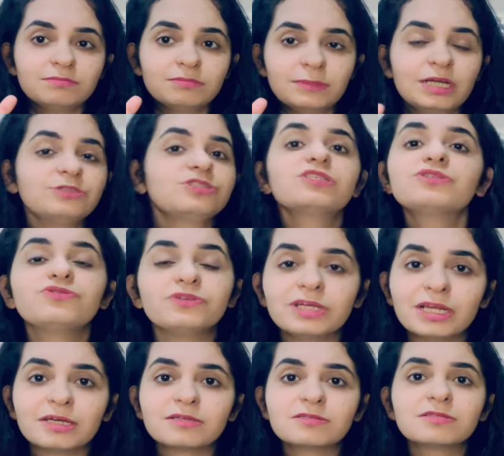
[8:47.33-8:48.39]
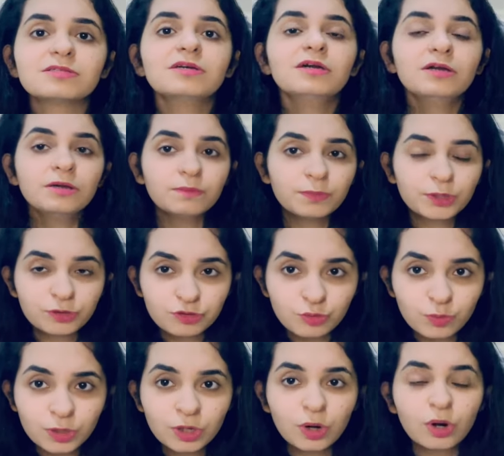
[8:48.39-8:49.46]
and just feelings because you
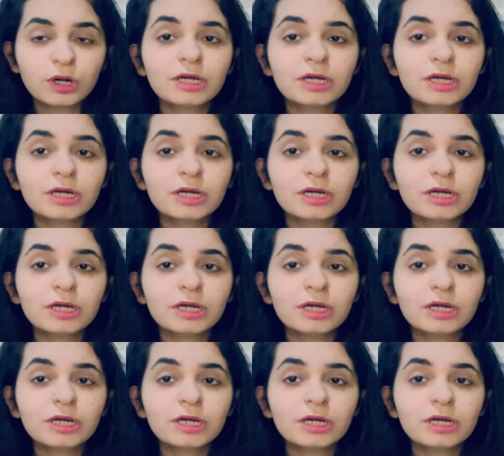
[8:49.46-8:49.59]
will